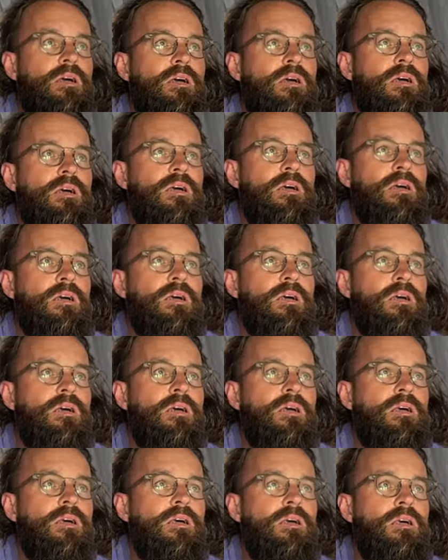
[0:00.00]
okay,
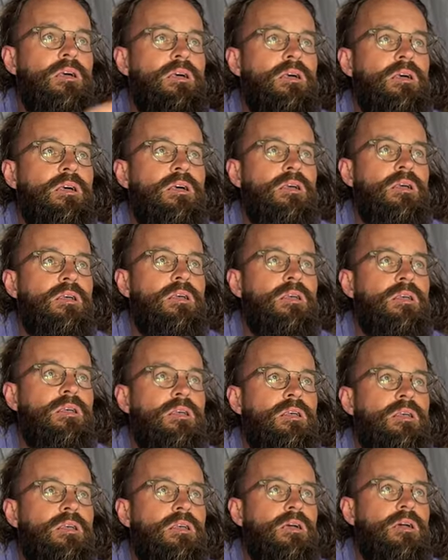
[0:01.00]
we need
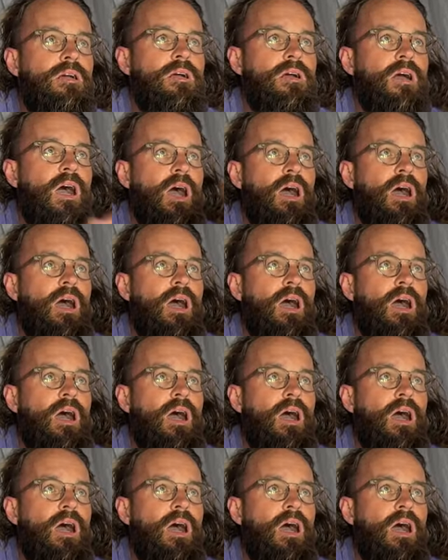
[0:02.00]
to